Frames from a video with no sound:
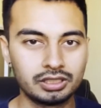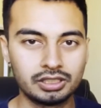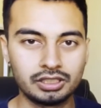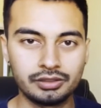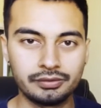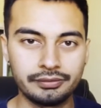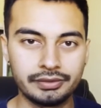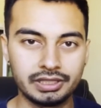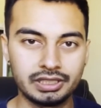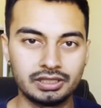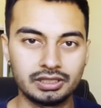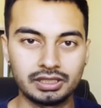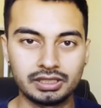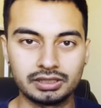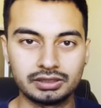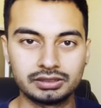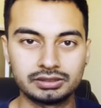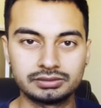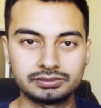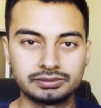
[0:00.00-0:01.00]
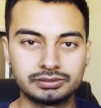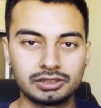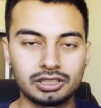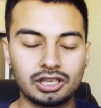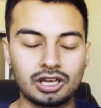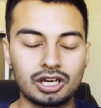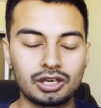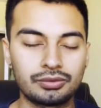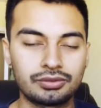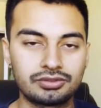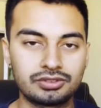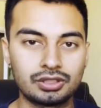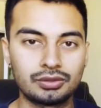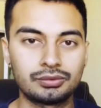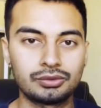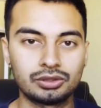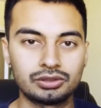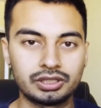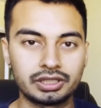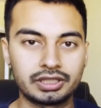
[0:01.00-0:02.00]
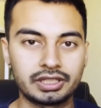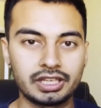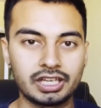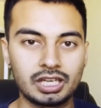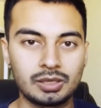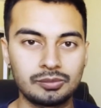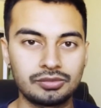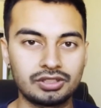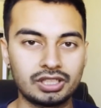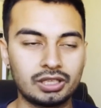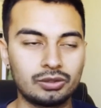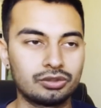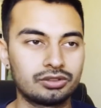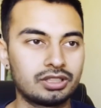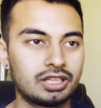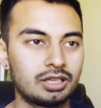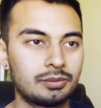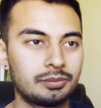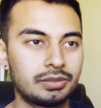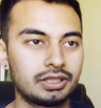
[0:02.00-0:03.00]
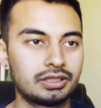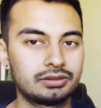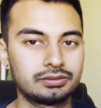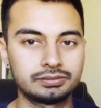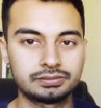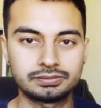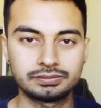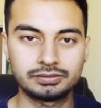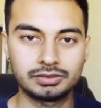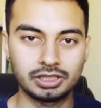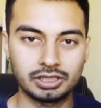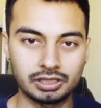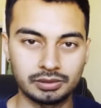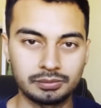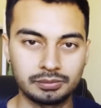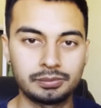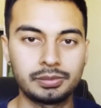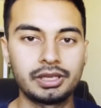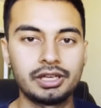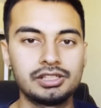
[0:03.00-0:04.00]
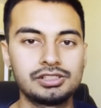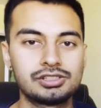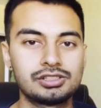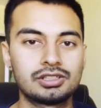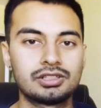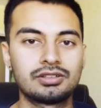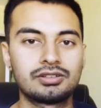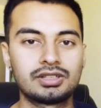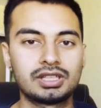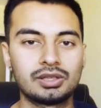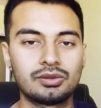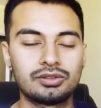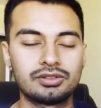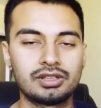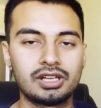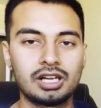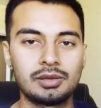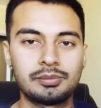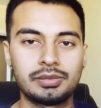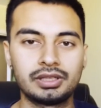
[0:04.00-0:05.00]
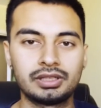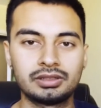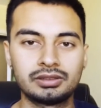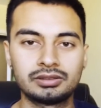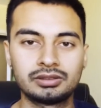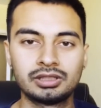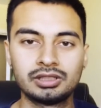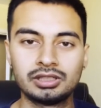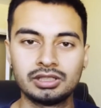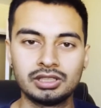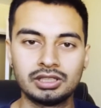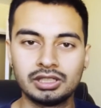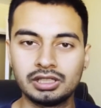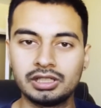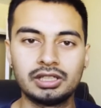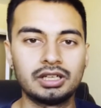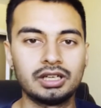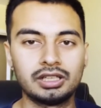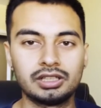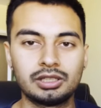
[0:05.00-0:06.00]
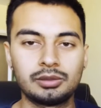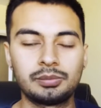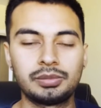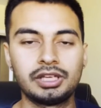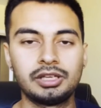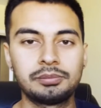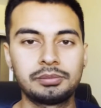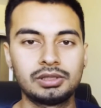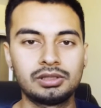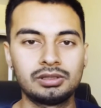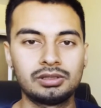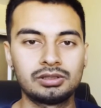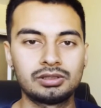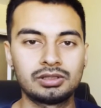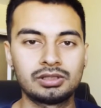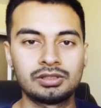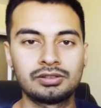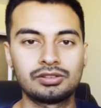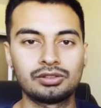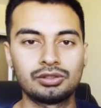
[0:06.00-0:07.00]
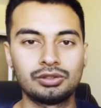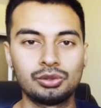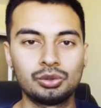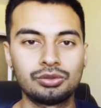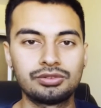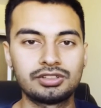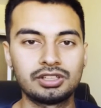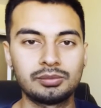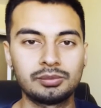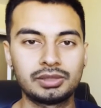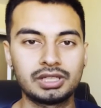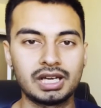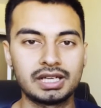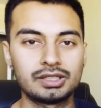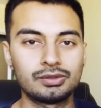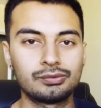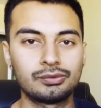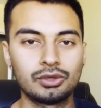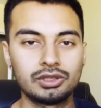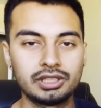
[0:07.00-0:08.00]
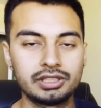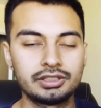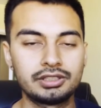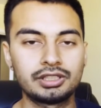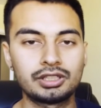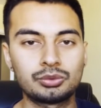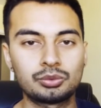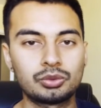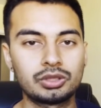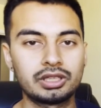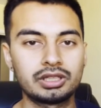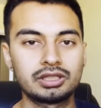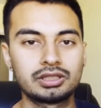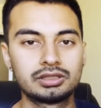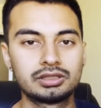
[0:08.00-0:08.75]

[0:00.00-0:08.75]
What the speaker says: with a lot of stuff on the camps. I was helping the patients, I was helping other people. So do some kind of volunteer work